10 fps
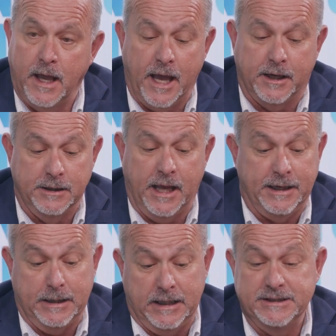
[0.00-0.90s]

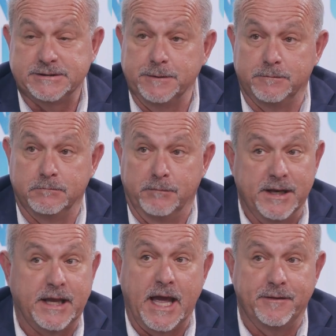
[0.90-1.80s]
and at least
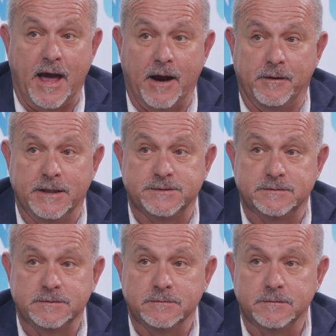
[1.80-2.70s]
mitigate the
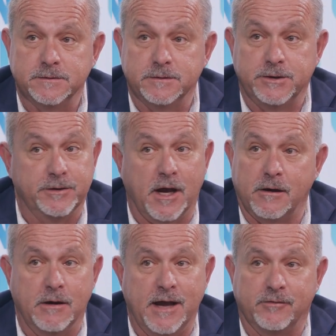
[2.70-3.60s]
IRS, you're not
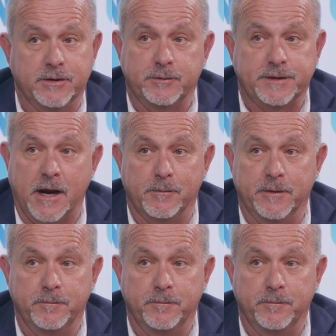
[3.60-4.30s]
going to have a good retirement.